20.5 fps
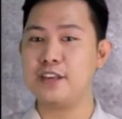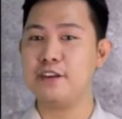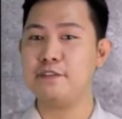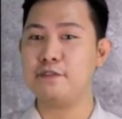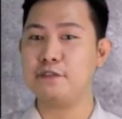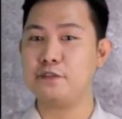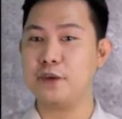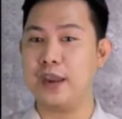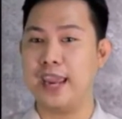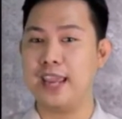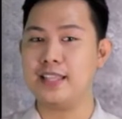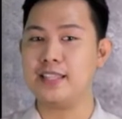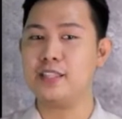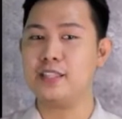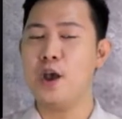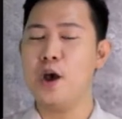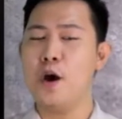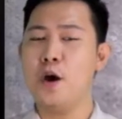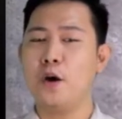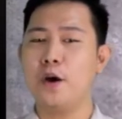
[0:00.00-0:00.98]
of traits
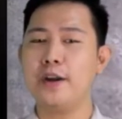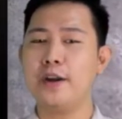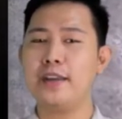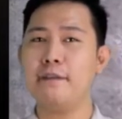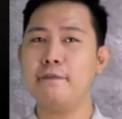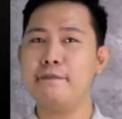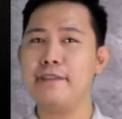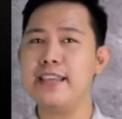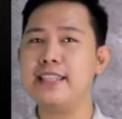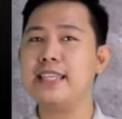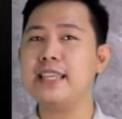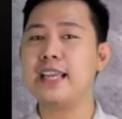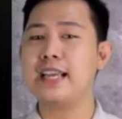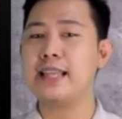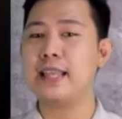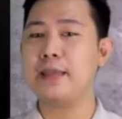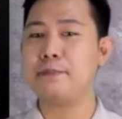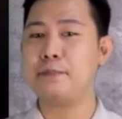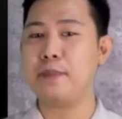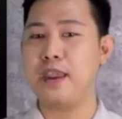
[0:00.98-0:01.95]
or the
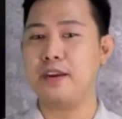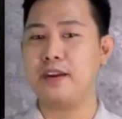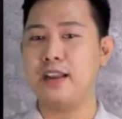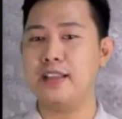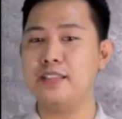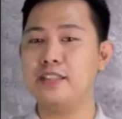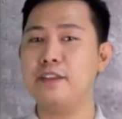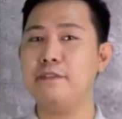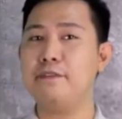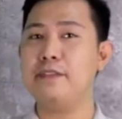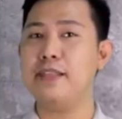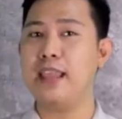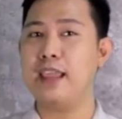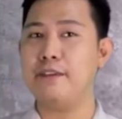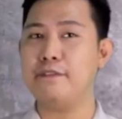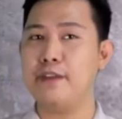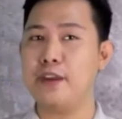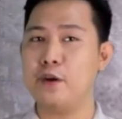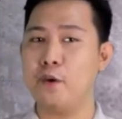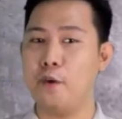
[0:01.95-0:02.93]
physical appearance of
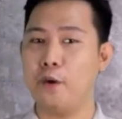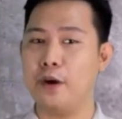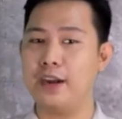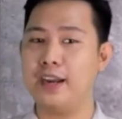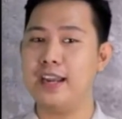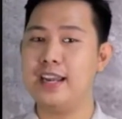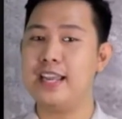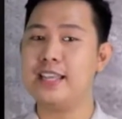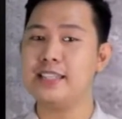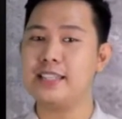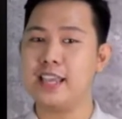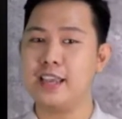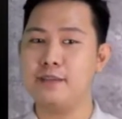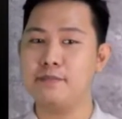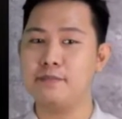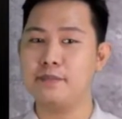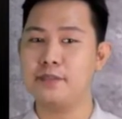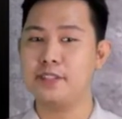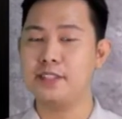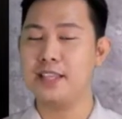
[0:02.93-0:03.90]
living
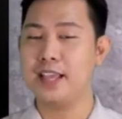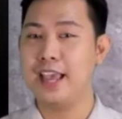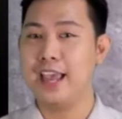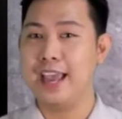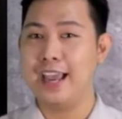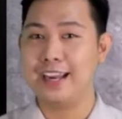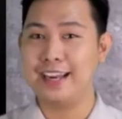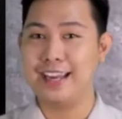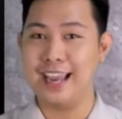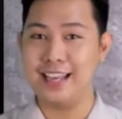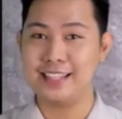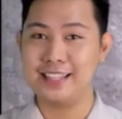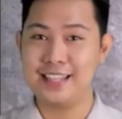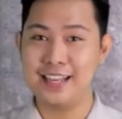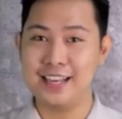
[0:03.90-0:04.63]
organisms. Guess the